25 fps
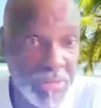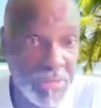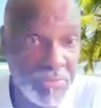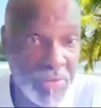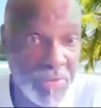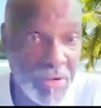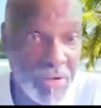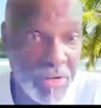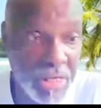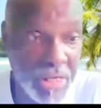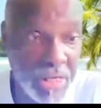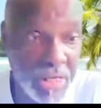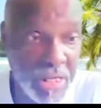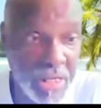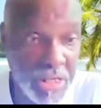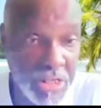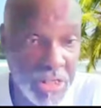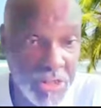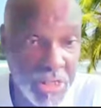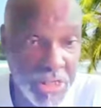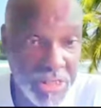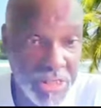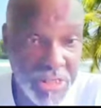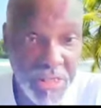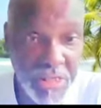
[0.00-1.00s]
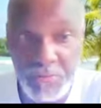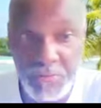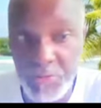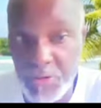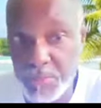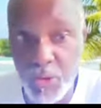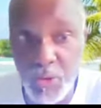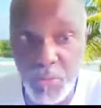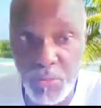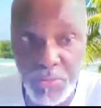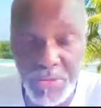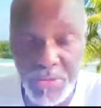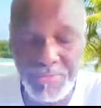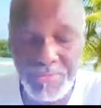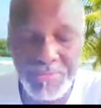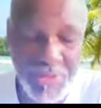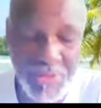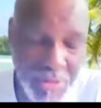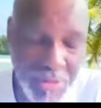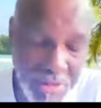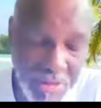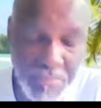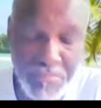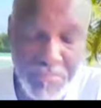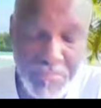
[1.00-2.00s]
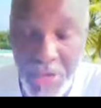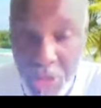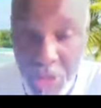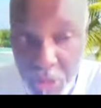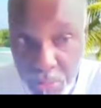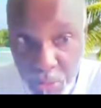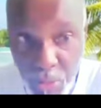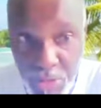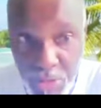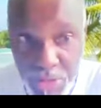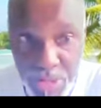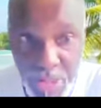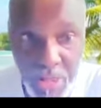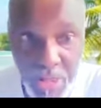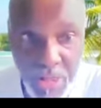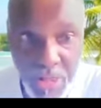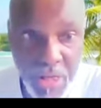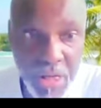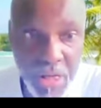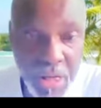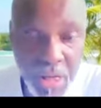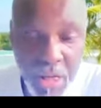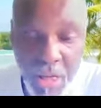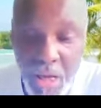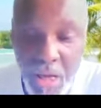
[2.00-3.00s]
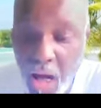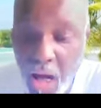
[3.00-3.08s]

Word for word: think it's going to be very interesting. Female hormones, sorry, menopause.